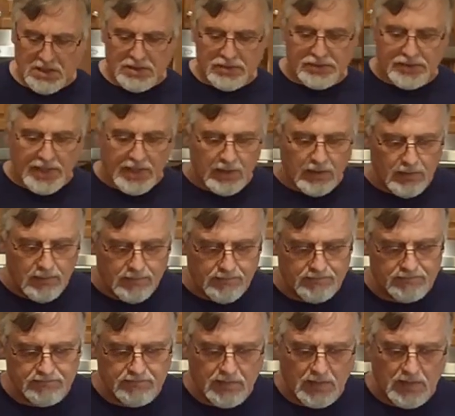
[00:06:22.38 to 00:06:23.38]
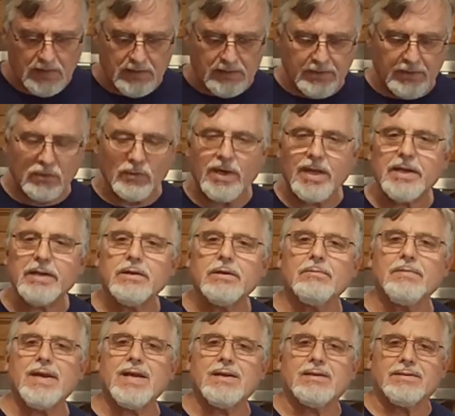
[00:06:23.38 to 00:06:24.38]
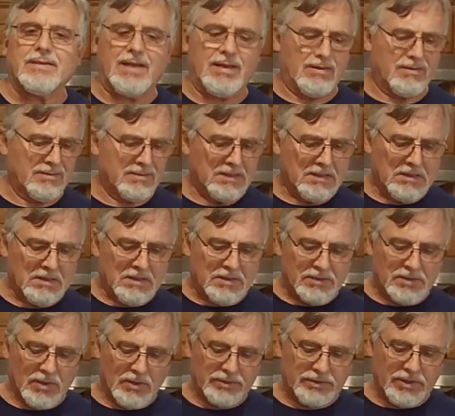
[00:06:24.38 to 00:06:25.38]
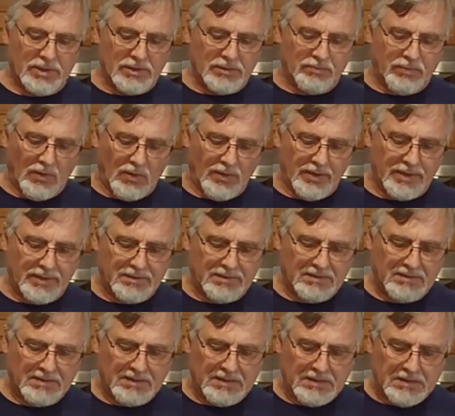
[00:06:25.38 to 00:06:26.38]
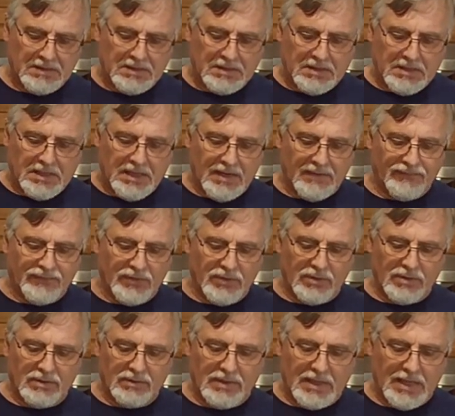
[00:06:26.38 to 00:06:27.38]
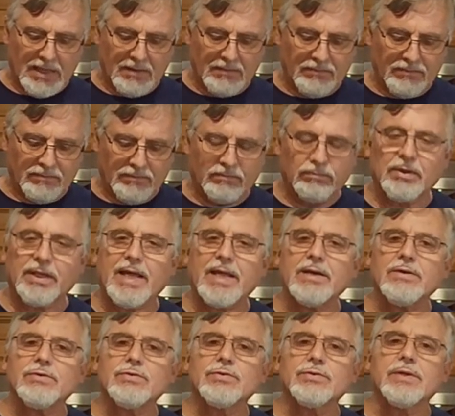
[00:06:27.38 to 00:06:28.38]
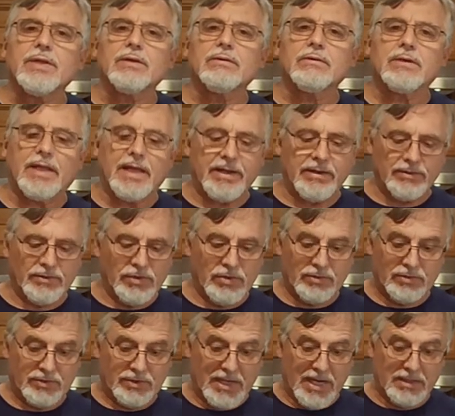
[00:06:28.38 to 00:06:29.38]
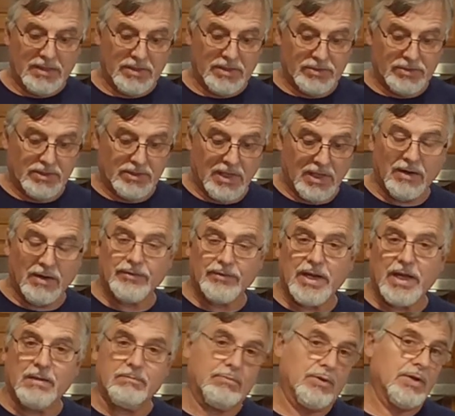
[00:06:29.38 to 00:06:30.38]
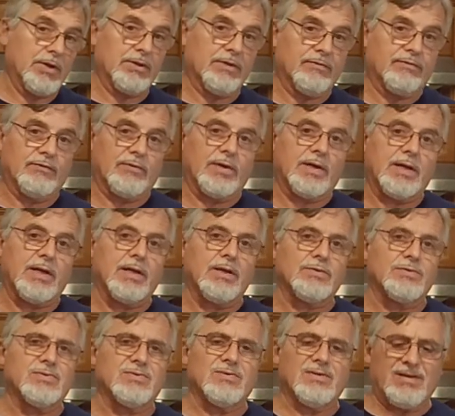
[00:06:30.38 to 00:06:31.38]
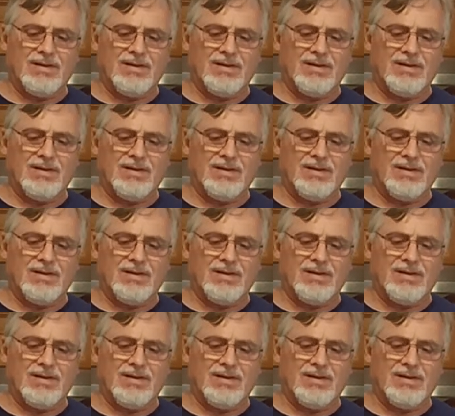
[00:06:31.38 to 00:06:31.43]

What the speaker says: So, they're ready to bake now. So at this point, if you're planning to do dinner later, you can take this and cover it up, put it in the fridge,